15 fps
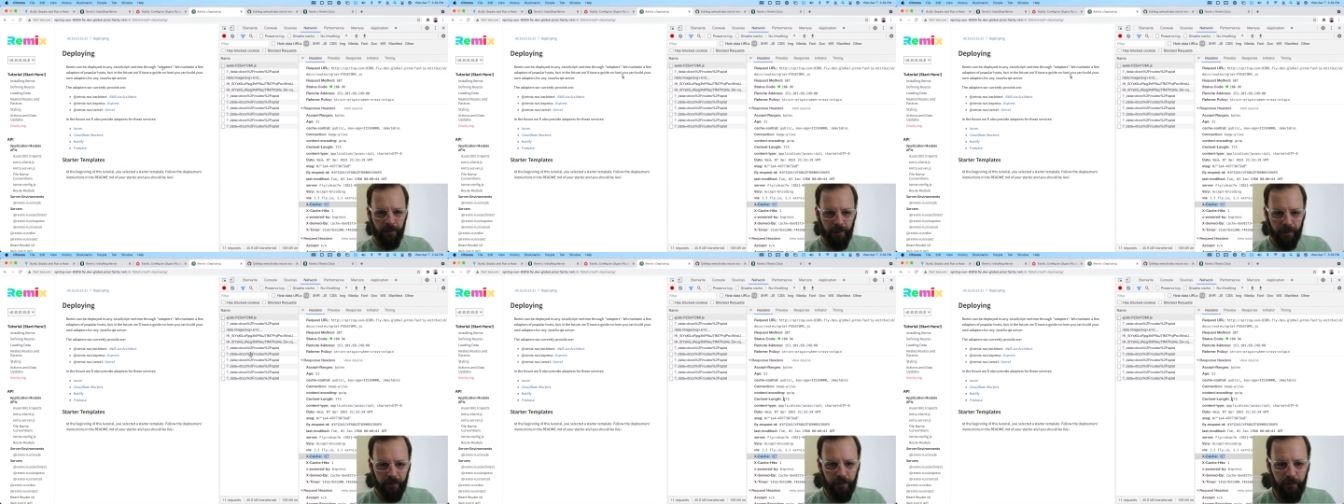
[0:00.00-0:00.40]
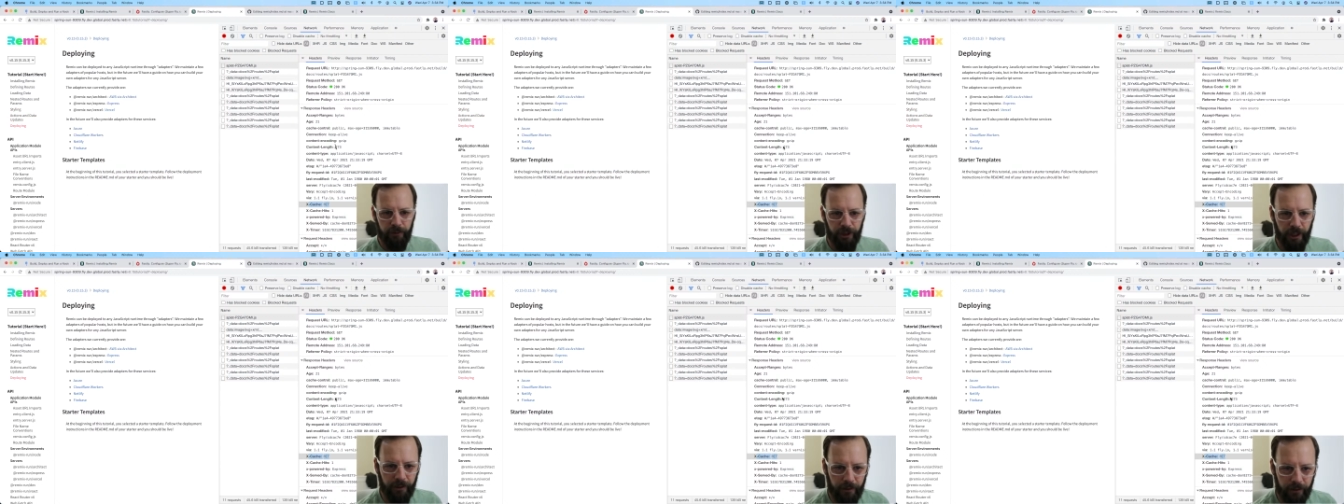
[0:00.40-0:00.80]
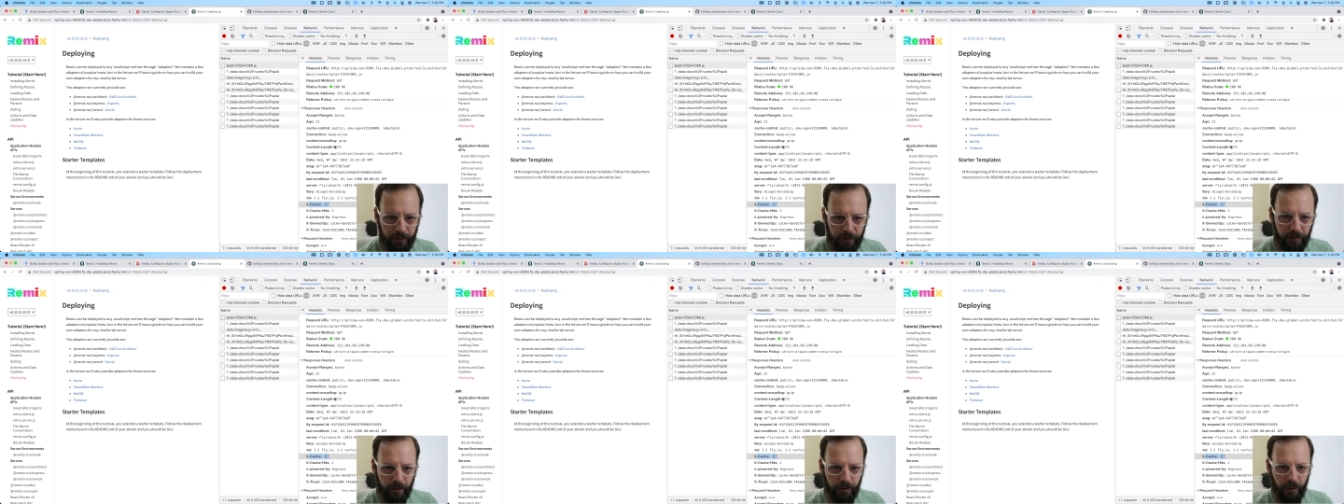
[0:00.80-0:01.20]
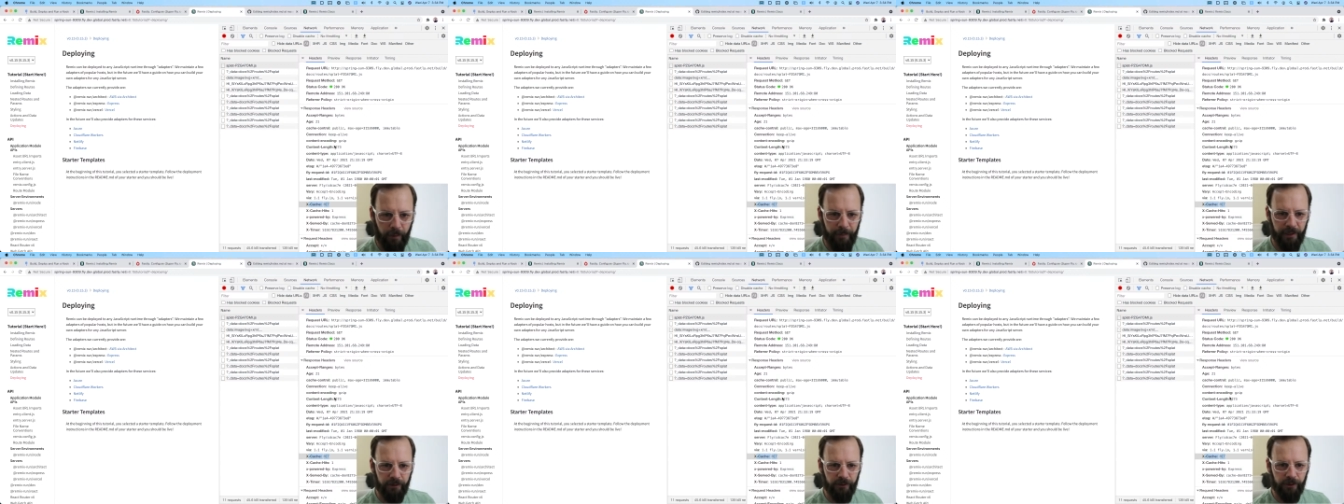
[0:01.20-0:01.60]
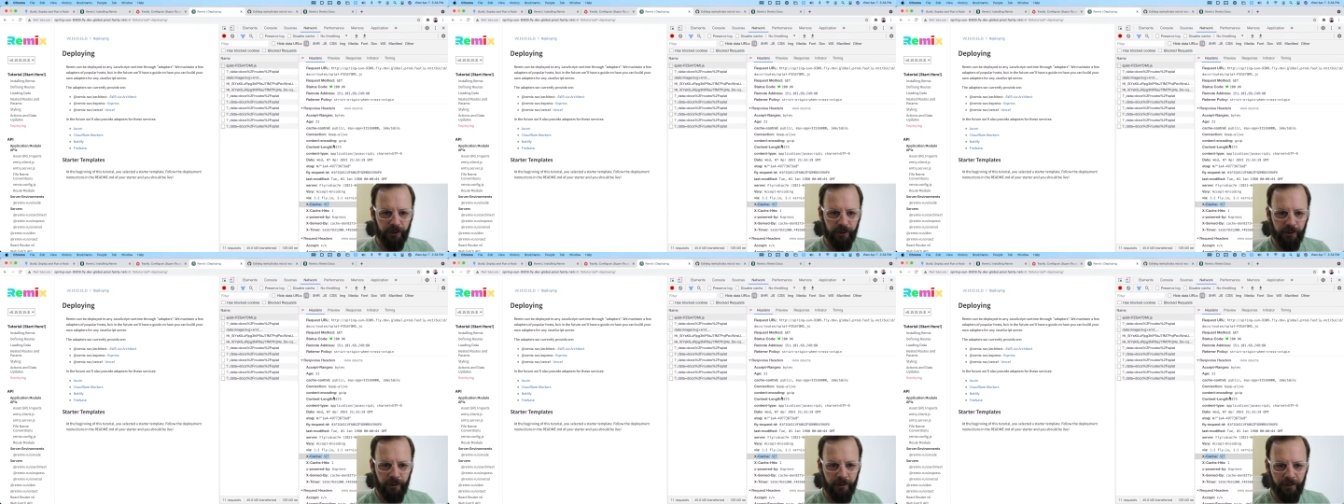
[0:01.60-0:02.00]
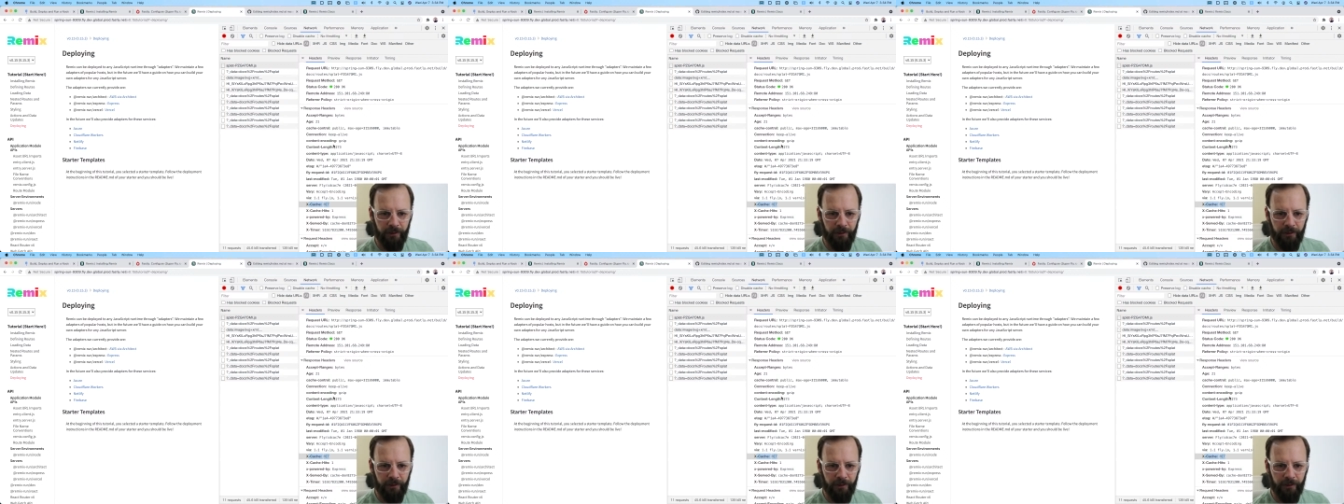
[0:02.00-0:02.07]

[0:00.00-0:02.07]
I'm gonna go check the comments.